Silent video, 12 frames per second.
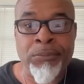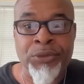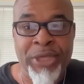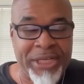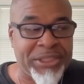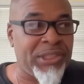
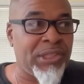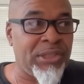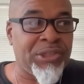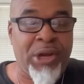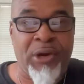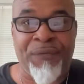Yes, it's,
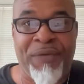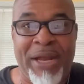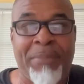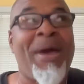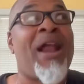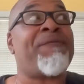it's
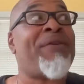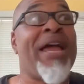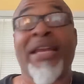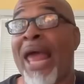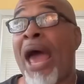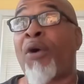35. Matter of
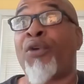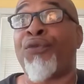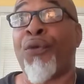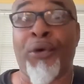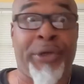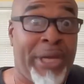fact, now it's
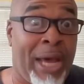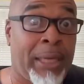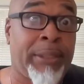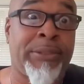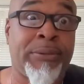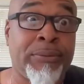
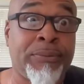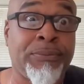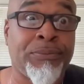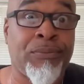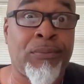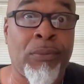$40
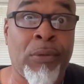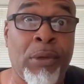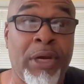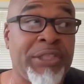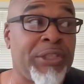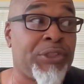
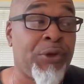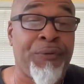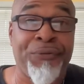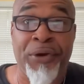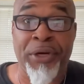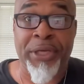because it's so
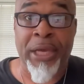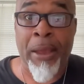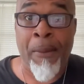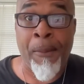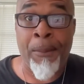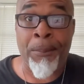
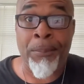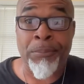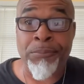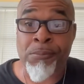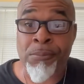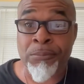funky.
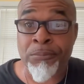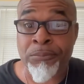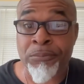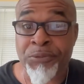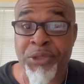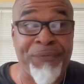
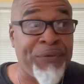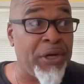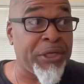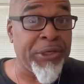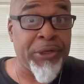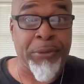The
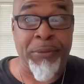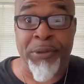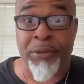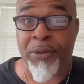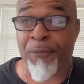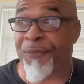funkier the,
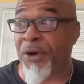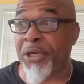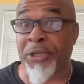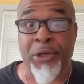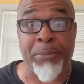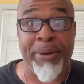the
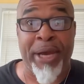funkier the